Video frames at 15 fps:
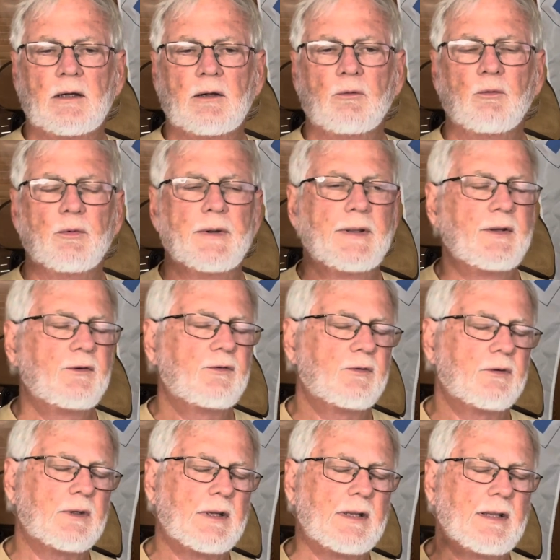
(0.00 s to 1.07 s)

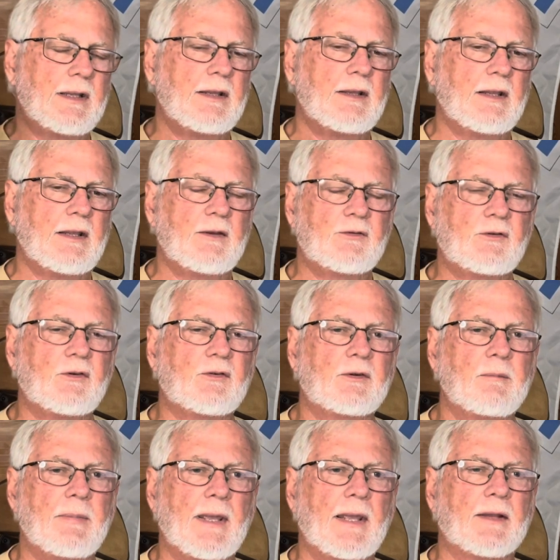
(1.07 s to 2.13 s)
ridge. It's
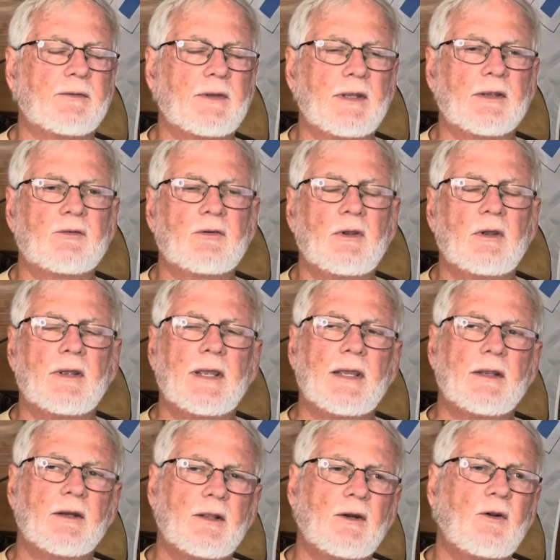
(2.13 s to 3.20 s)
just a bad thing. So,
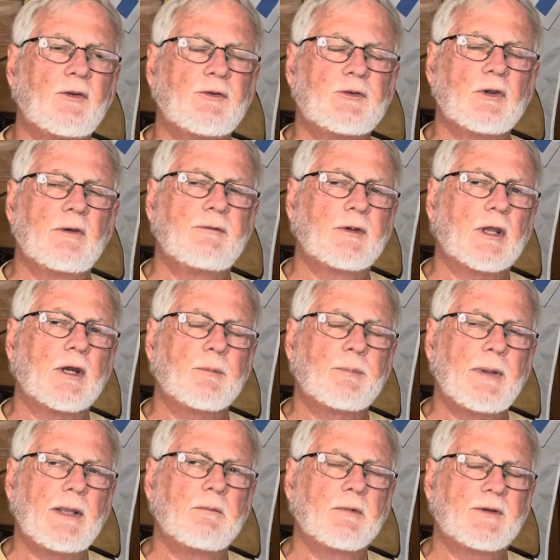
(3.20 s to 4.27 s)
and also, if you're going to
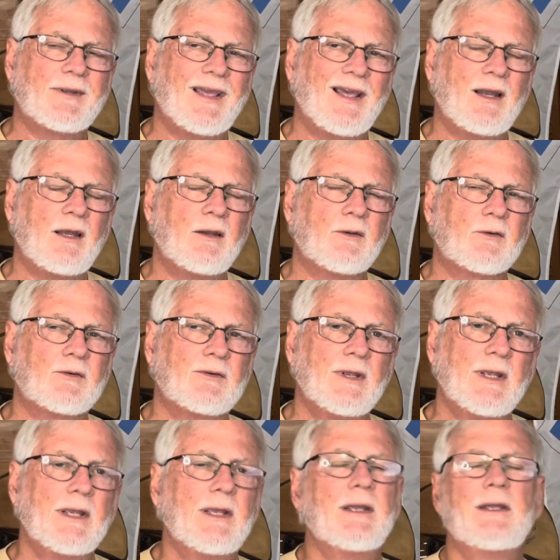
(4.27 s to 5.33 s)
paint metallics,
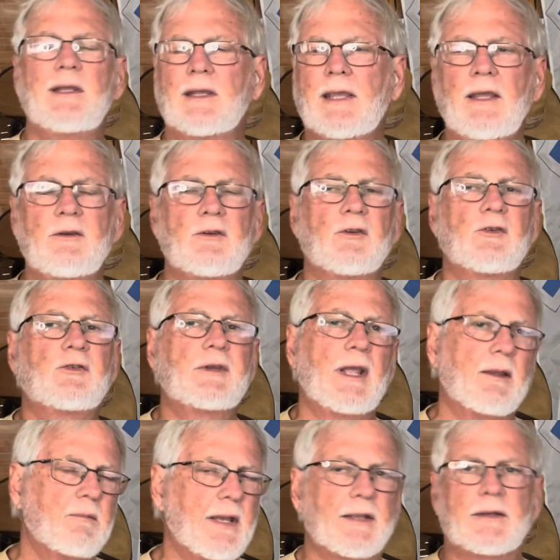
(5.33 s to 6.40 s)
you can't just
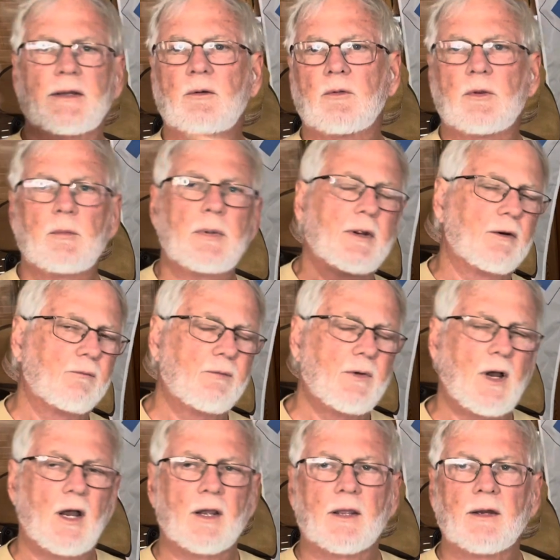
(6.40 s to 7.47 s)
stand back there with the beer and
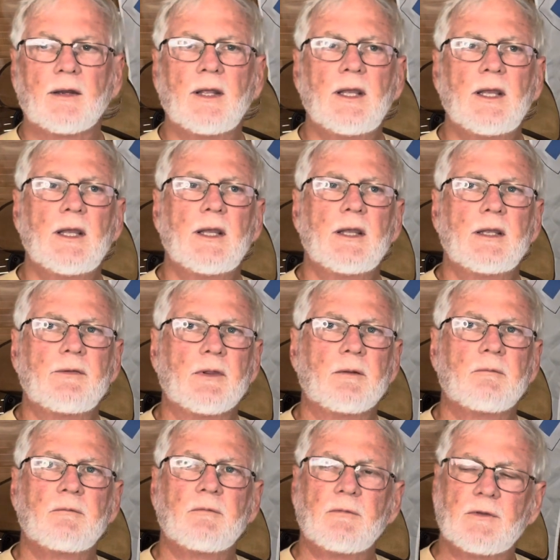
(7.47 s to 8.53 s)
fog it.
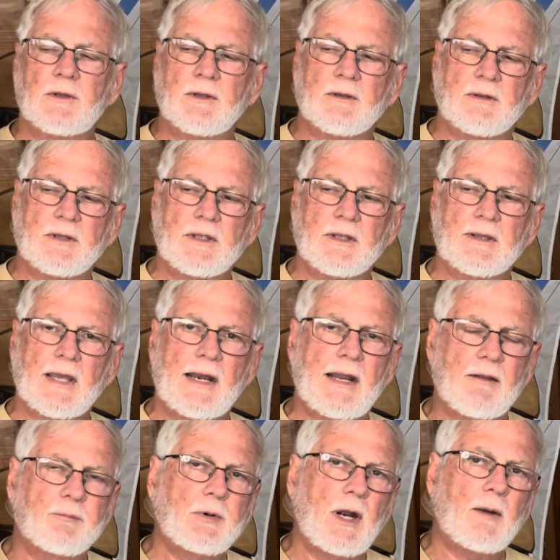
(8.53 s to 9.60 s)
You got to
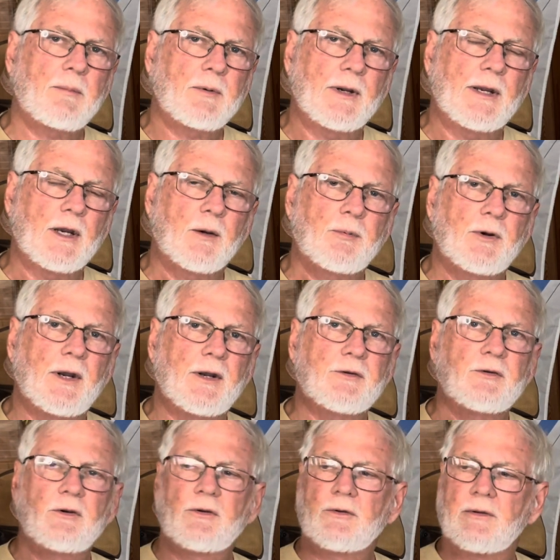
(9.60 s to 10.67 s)
have proper air
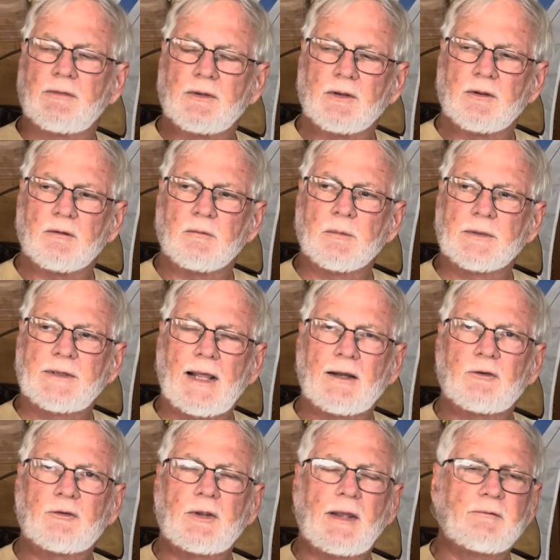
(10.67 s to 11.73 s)
pressure. The
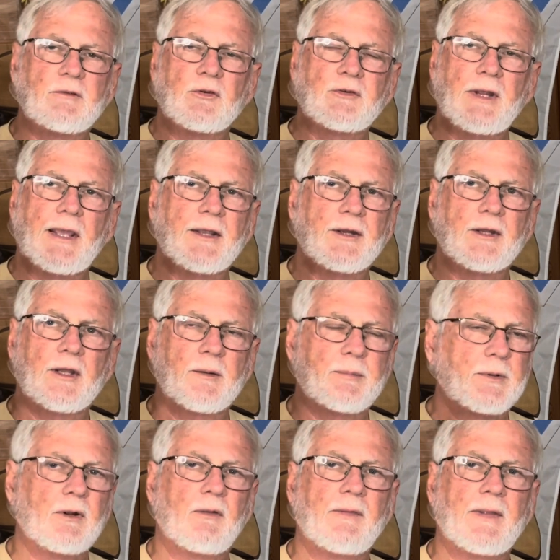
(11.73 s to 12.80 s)
metallics have to stand up
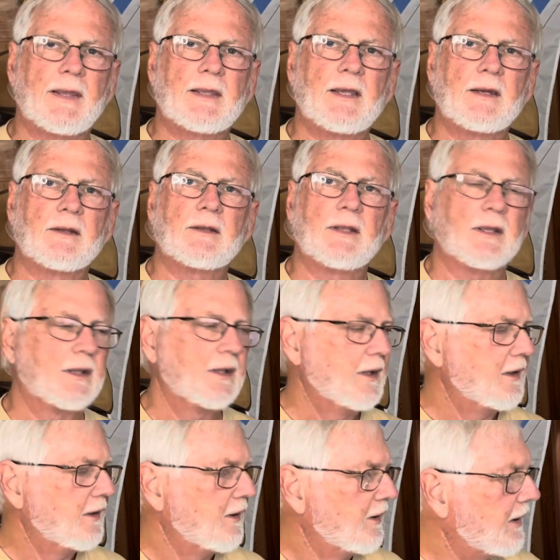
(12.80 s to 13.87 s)
and all that kind of thing.
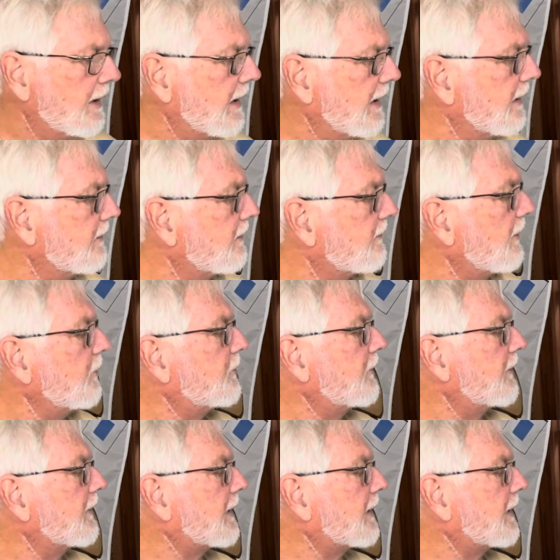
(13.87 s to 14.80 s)
And those are the